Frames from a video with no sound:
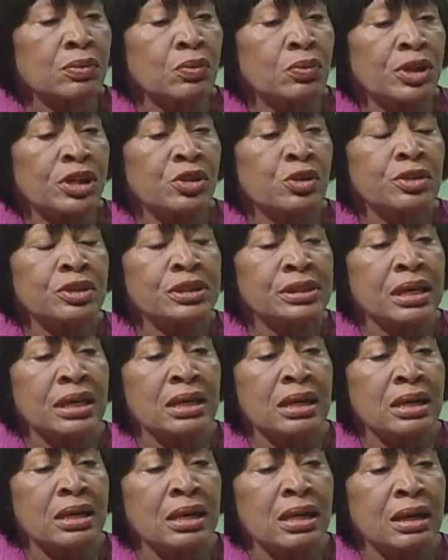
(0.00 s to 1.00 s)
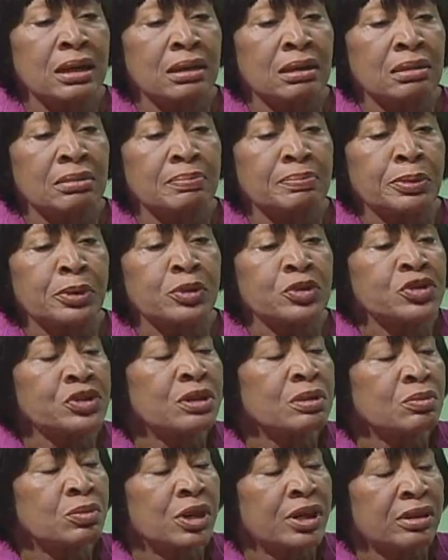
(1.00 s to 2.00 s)
when you see a um,
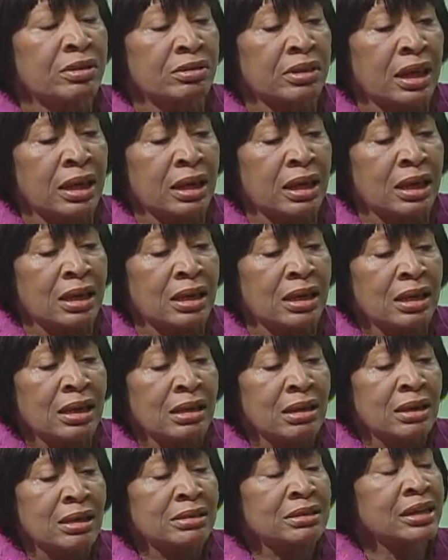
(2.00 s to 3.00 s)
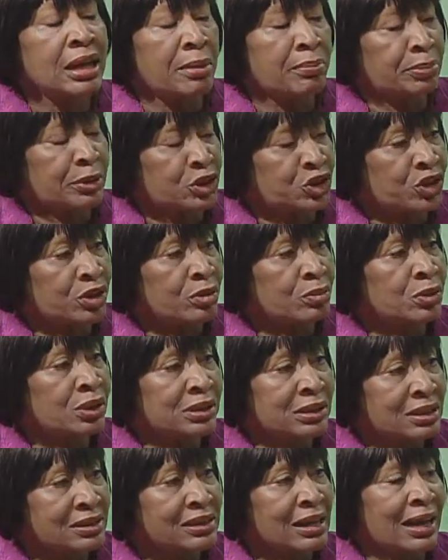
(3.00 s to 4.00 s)
person with a temperature, we're
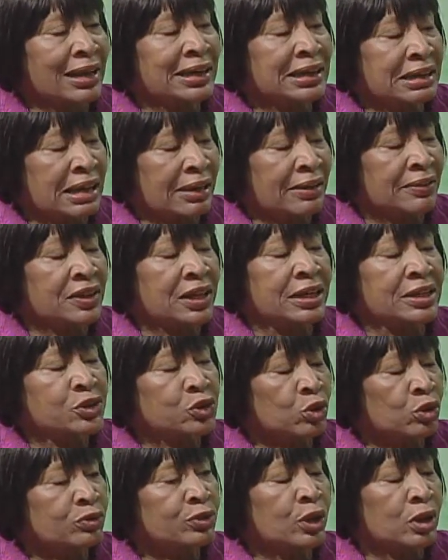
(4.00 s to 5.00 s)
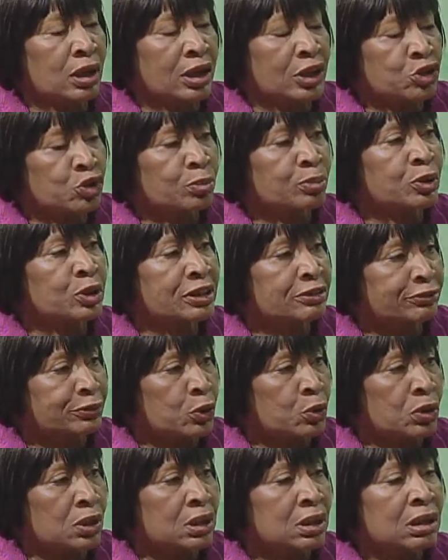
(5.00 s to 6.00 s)
deciding now that it's over
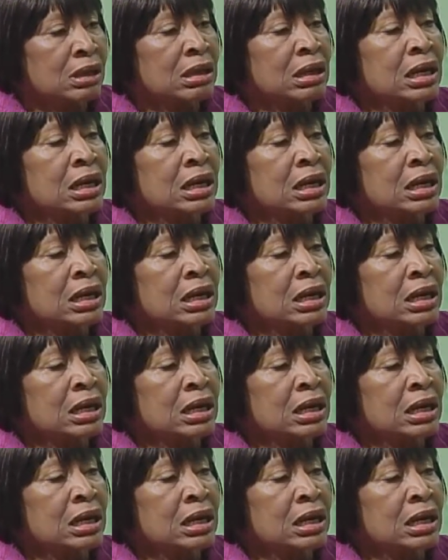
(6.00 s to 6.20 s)
100.4,